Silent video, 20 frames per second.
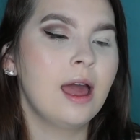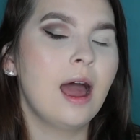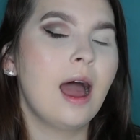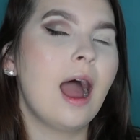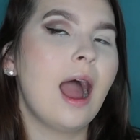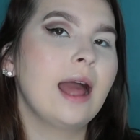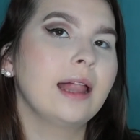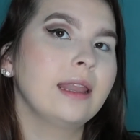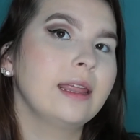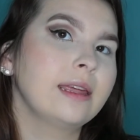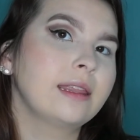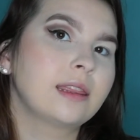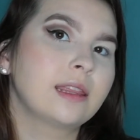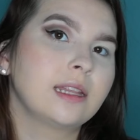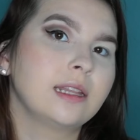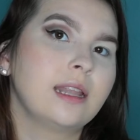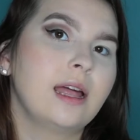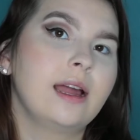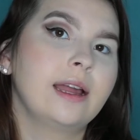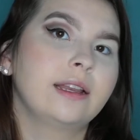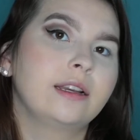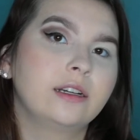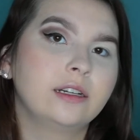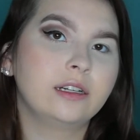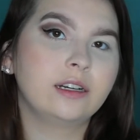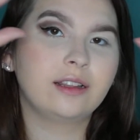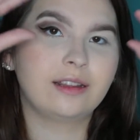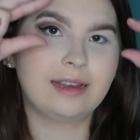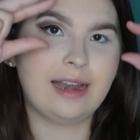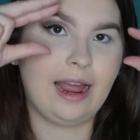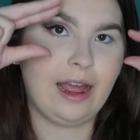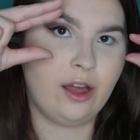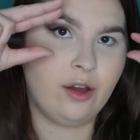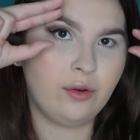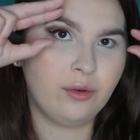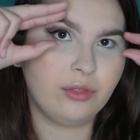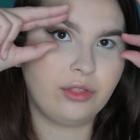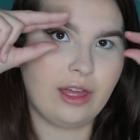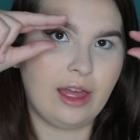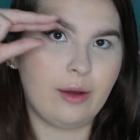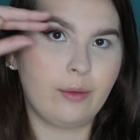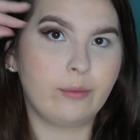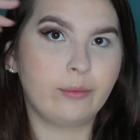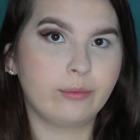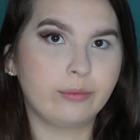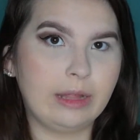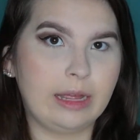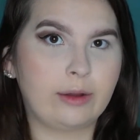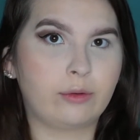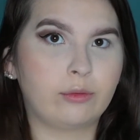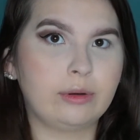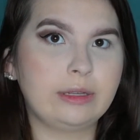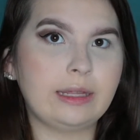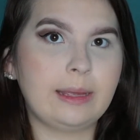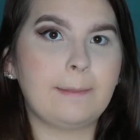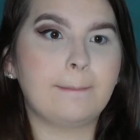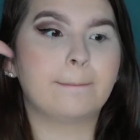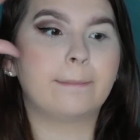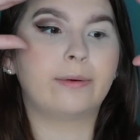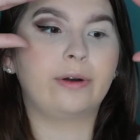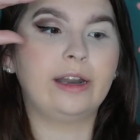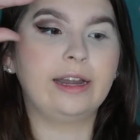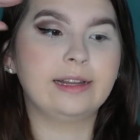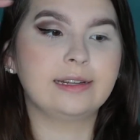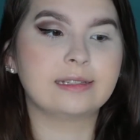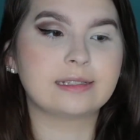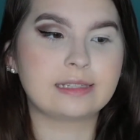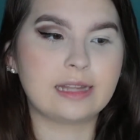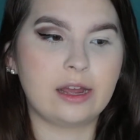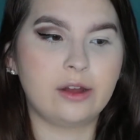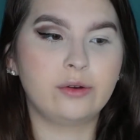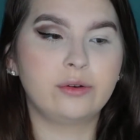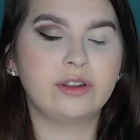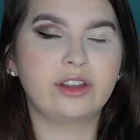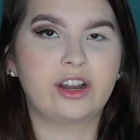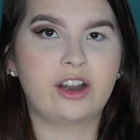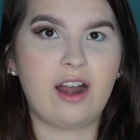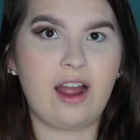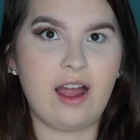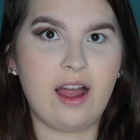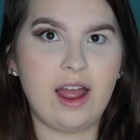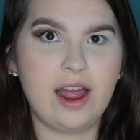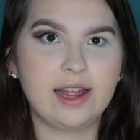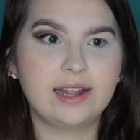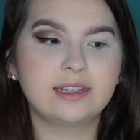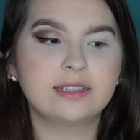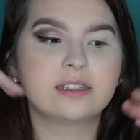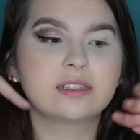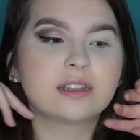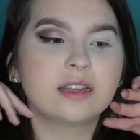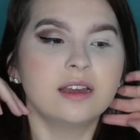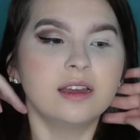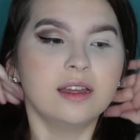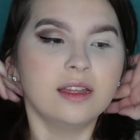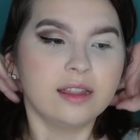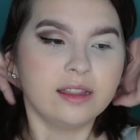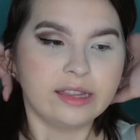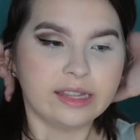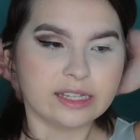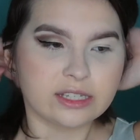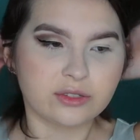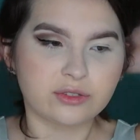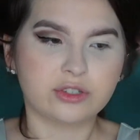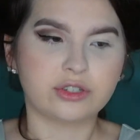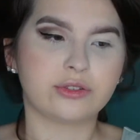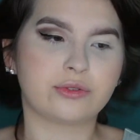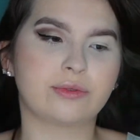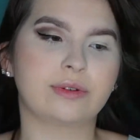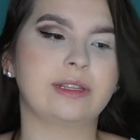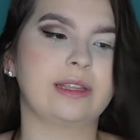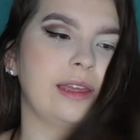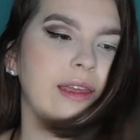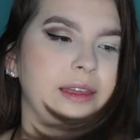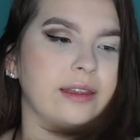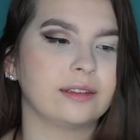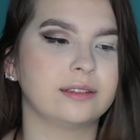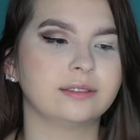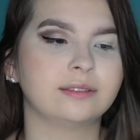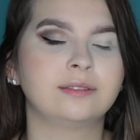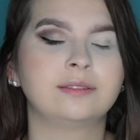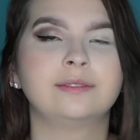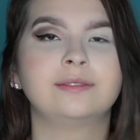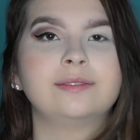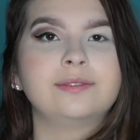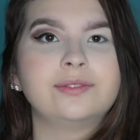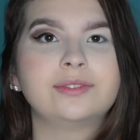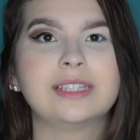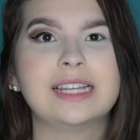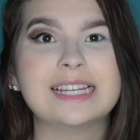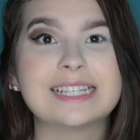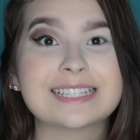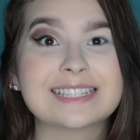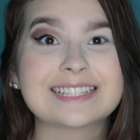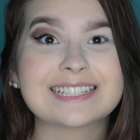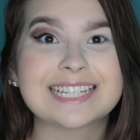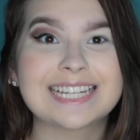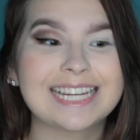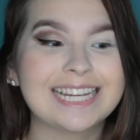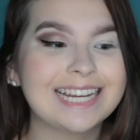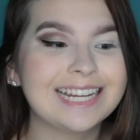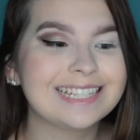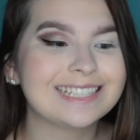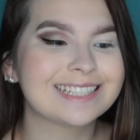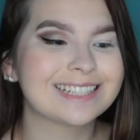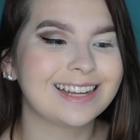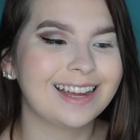I like the liner now that like really brings out your eyes. This just really isn't it.